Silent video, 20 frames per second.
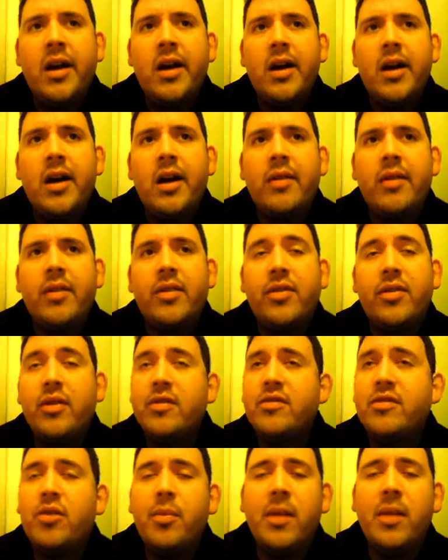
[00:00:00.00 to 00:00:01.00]
that
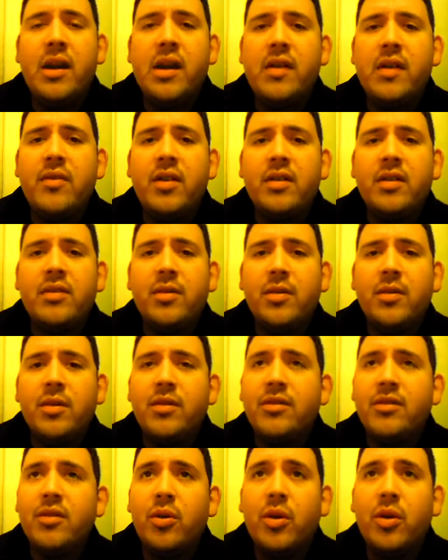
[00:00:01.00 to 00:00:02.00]
there's so many of us who are
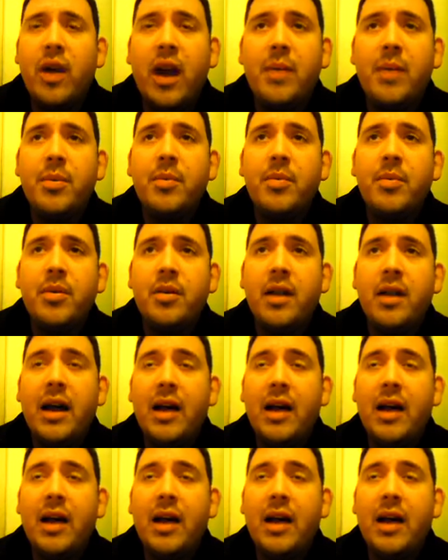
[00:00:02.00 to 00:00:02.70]
so capable